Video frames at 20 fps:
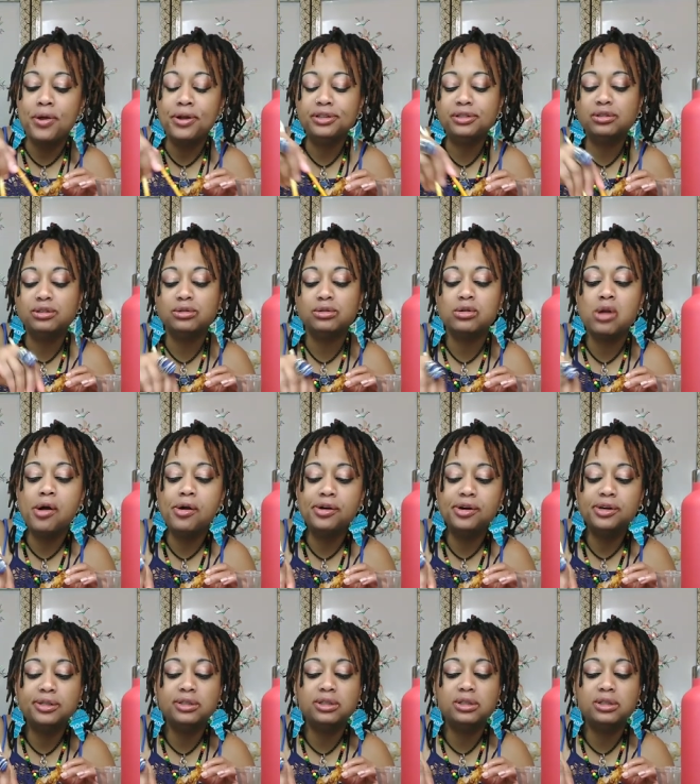This is
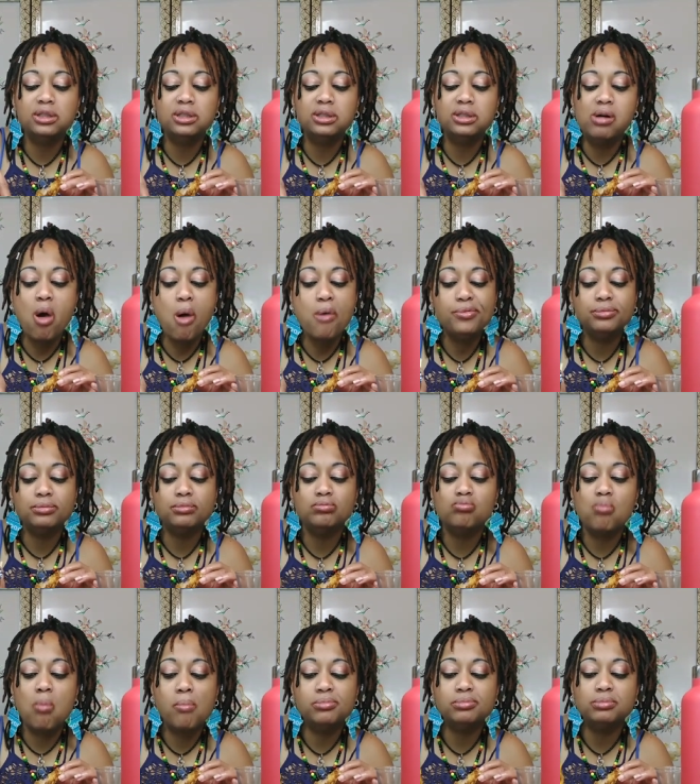
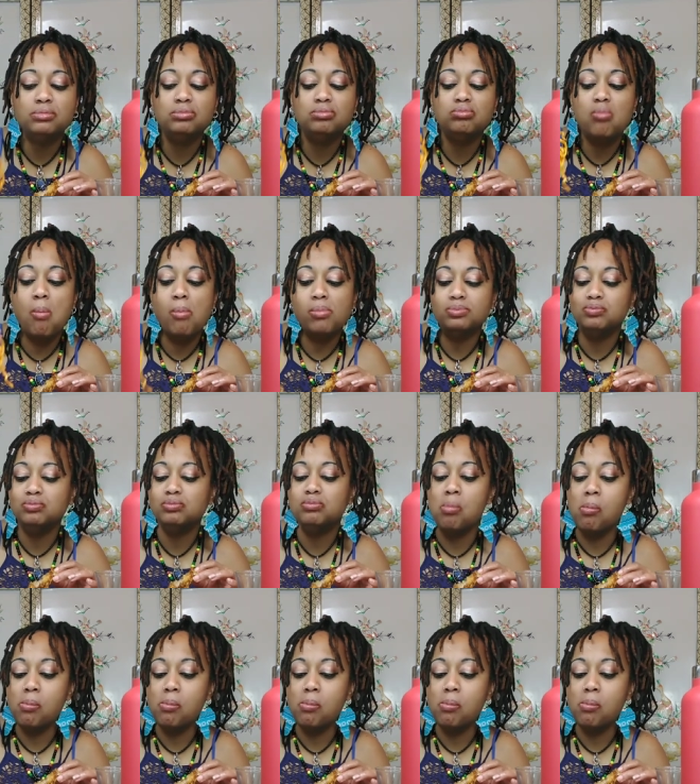good. Mmm.